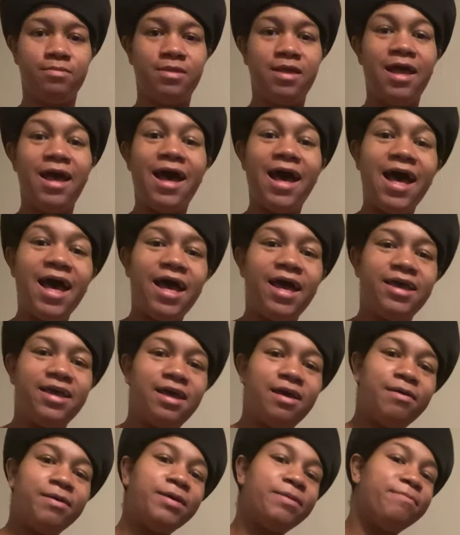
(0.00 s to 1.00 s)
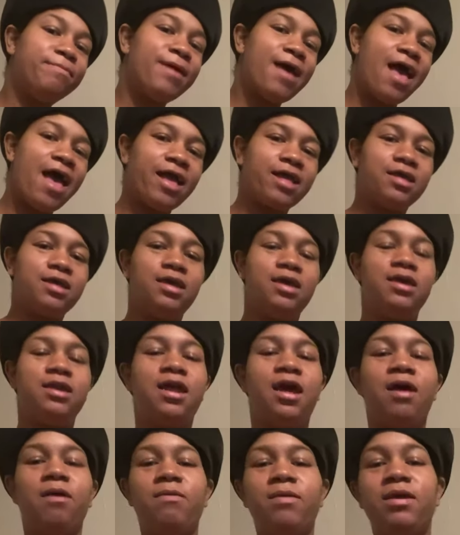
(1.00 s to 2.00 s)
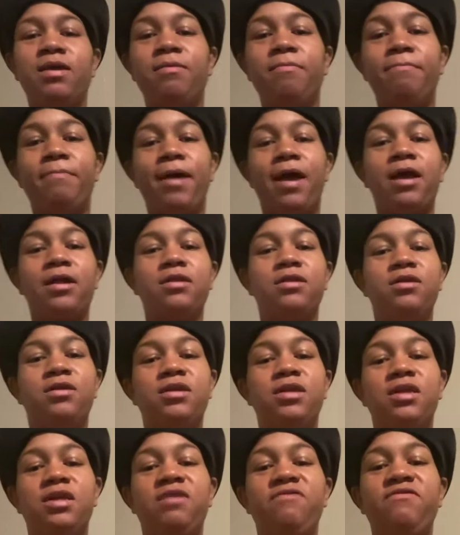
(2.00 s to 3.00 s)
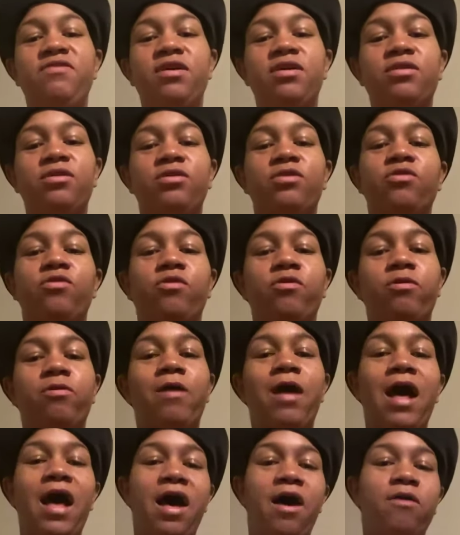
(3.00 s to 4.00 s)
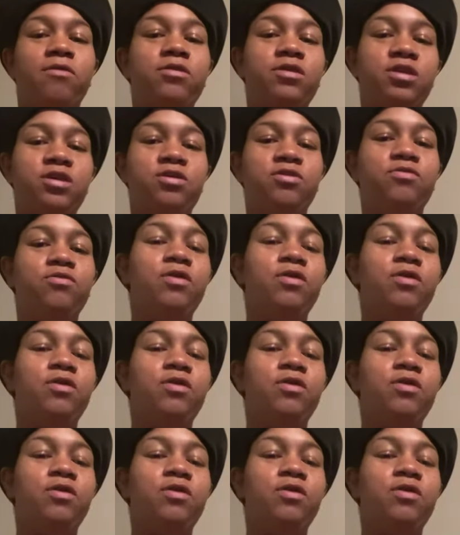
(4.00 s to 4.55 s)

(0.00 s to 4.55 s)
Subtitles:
Hi, I am back, and I am back to give you a tutorial how to